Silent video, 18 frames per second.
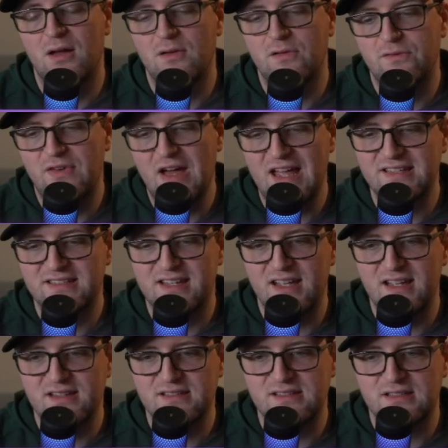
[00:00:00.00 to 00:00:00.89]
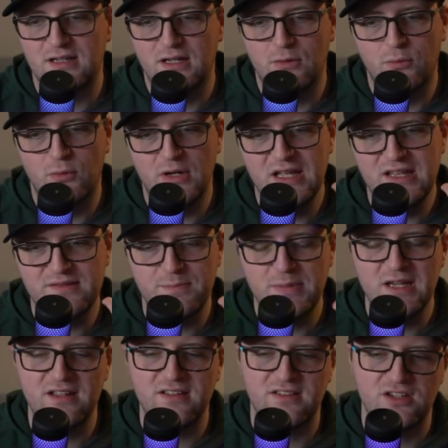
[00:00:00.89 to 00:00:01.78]
Vazquez, his
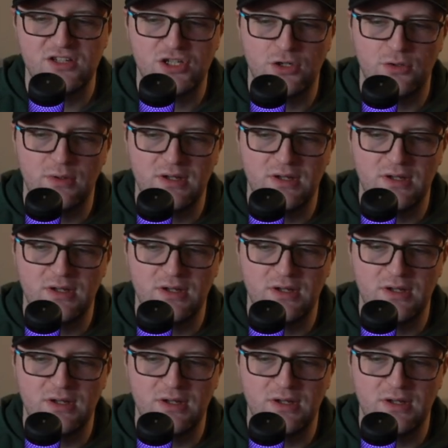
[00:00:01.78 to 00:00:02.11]
biggest issue